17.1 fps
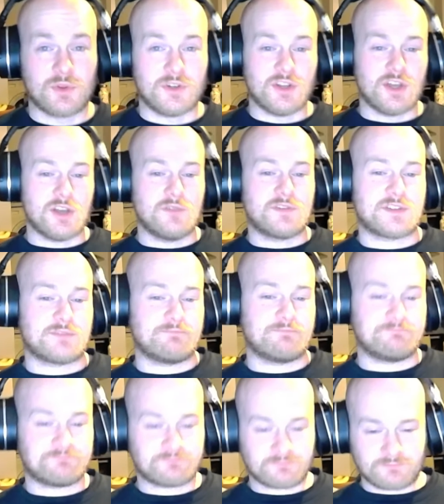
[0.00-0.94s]

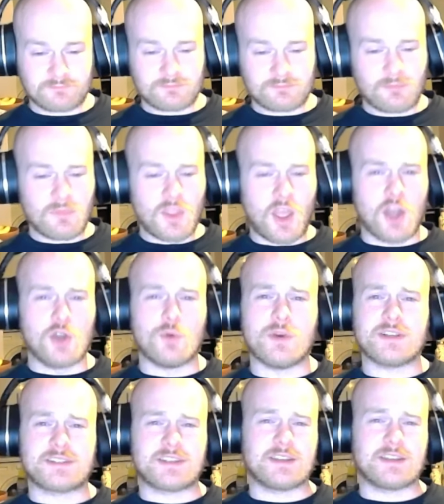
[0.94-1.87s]
nerves. I
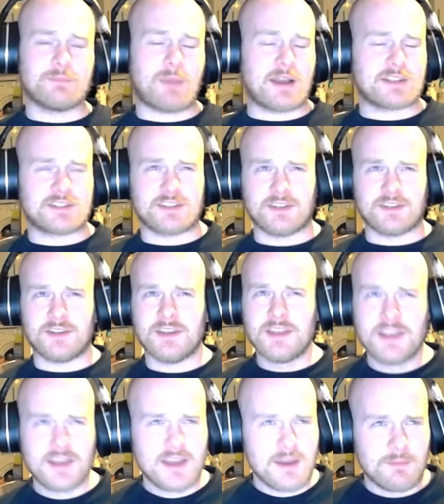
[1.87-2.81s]
always think back to,
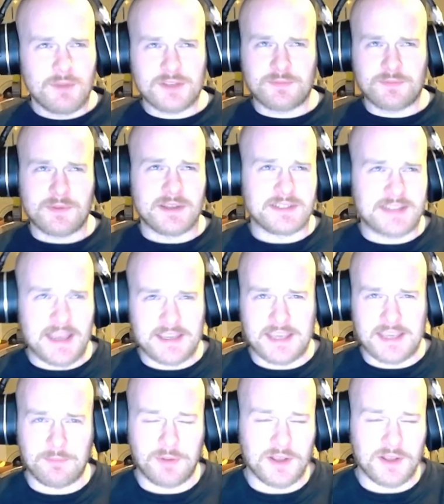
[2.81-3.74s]
must be a
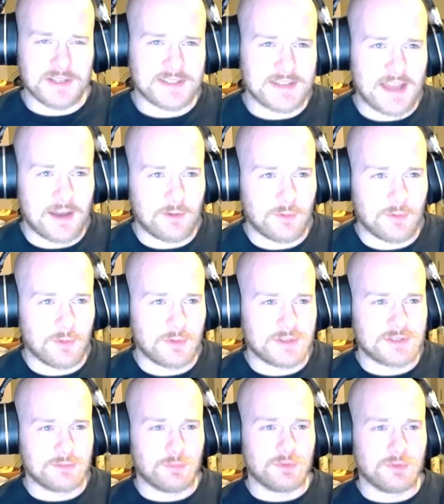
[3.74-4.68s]
decade plus now, where
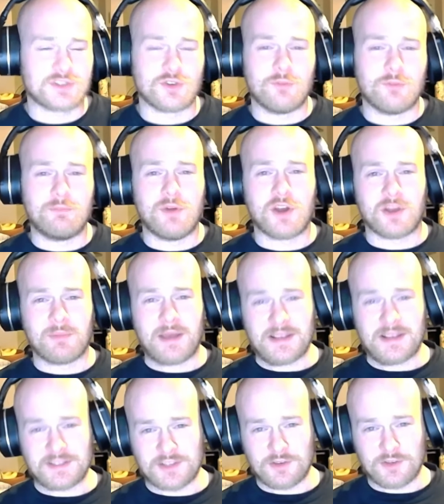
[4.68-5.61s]
we saw
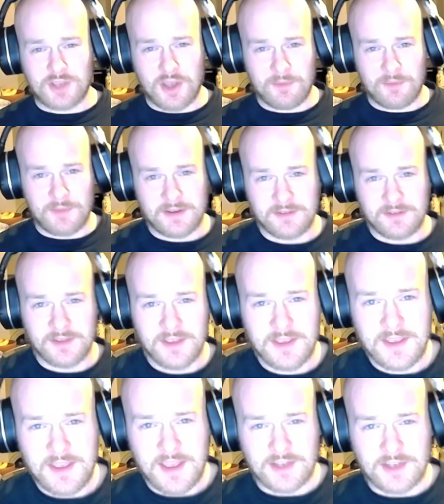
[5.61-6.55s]
Bergamasco come in
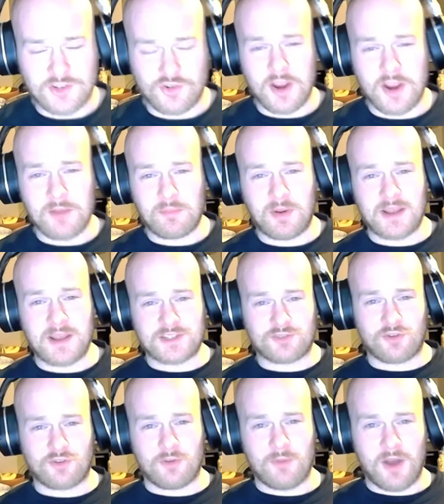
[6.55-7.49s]
and try and play
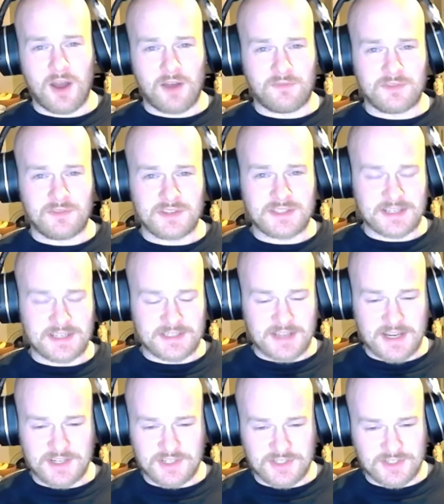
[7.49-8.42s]
scrum half in the Six
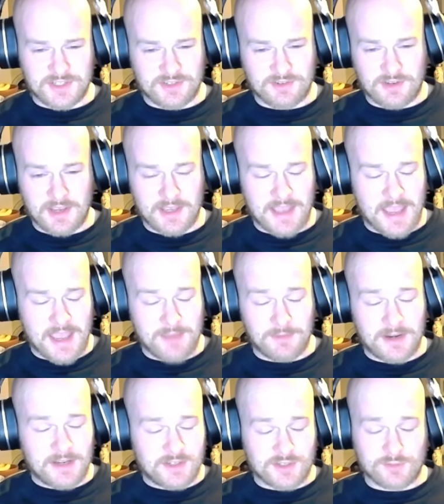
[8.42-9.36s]
Nations game,
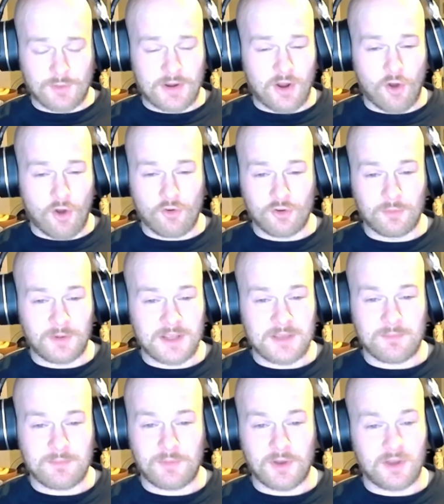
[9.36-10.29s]
and it just went
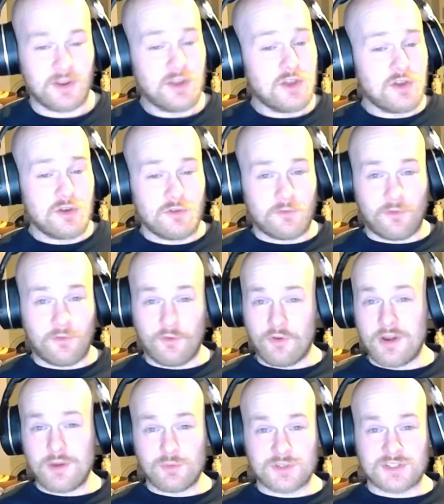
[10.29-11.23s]
horribly. But
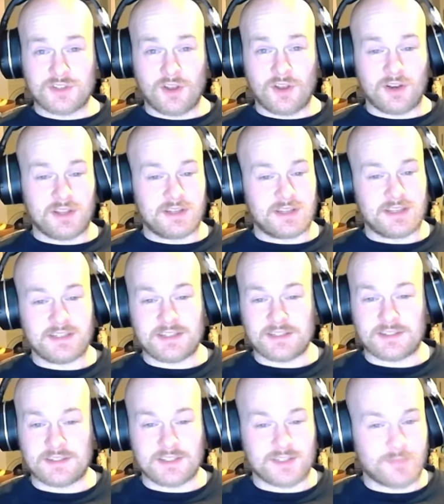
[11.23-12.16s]
Fourie was solid. He
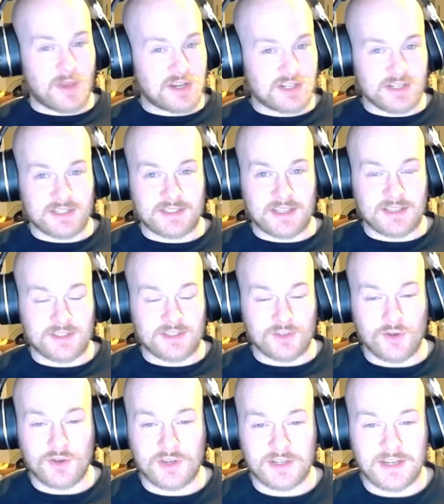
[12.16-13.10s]
did the specialist things a
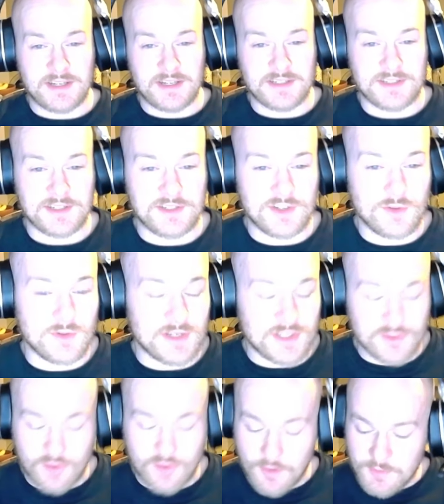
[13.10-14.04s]
hooker needed to do. He
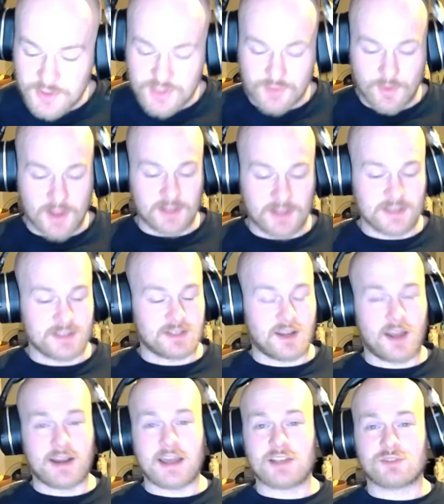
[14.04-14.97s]
scrummaged well. His
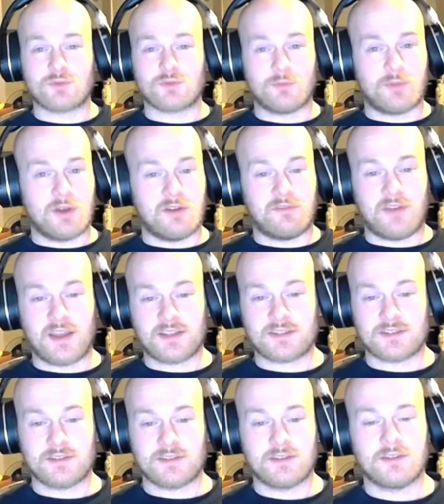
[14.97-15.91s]
lineouts were
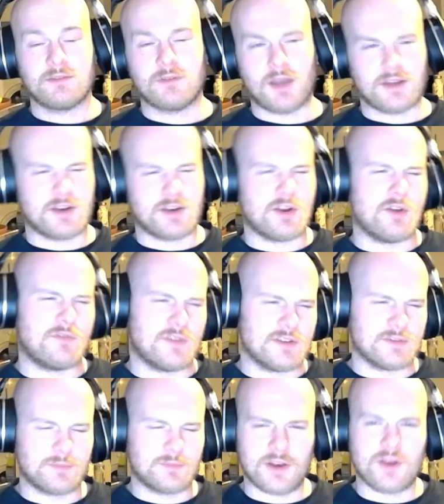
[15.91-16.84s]
perfect. I don't know if
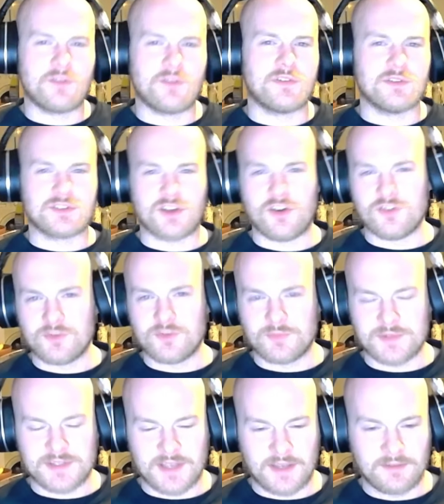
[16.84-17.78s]
it was
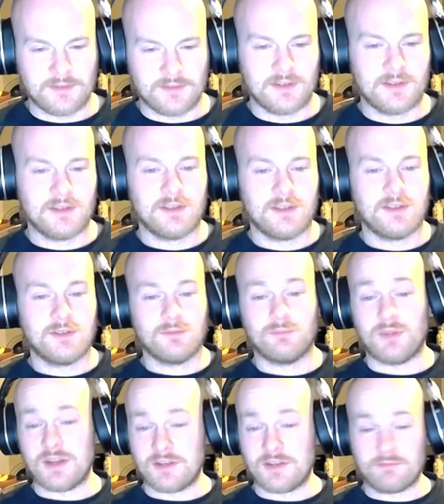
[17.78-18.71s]
100%,
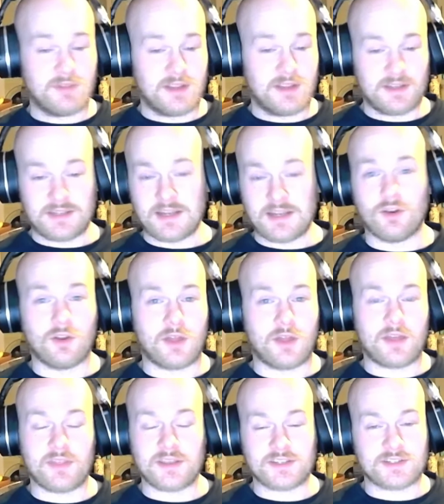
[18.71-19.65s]
but it didn't look
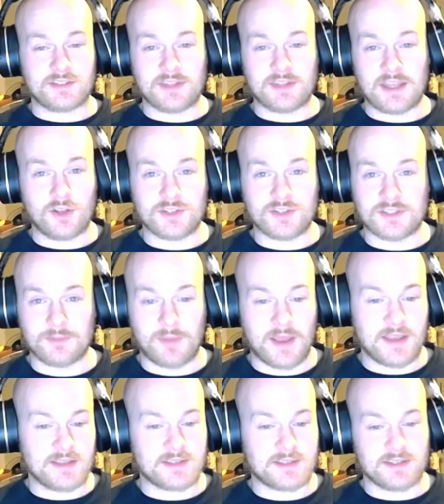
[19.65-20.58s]
like they lost the
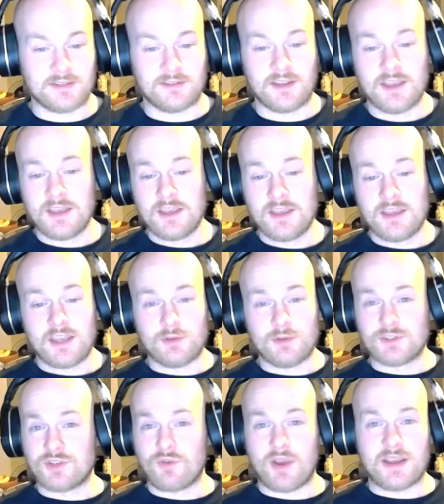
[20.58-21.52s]
pace. And he
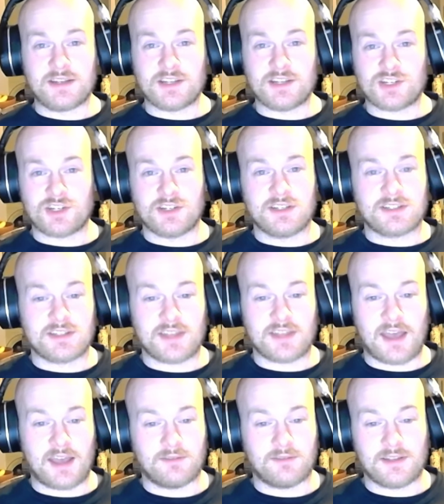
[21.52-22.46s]
was a great addition into
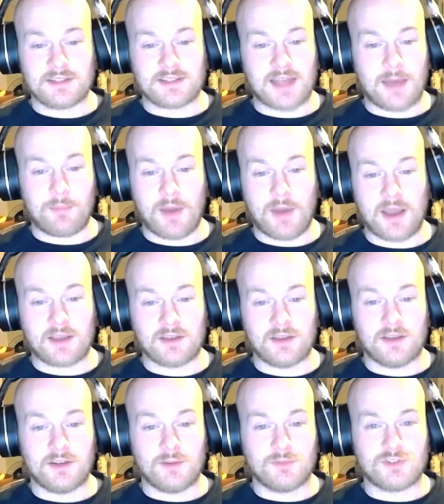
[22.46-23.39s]
that pack at
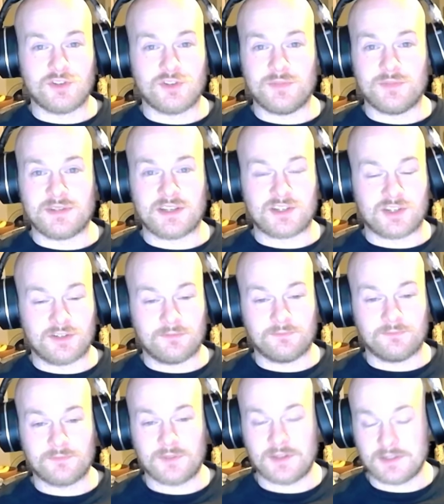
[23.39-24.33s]
a number two
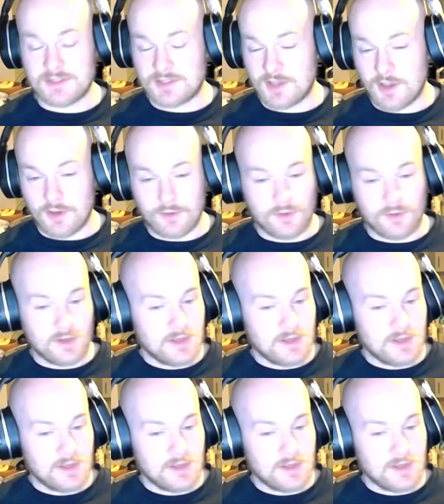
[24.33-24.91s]
position. So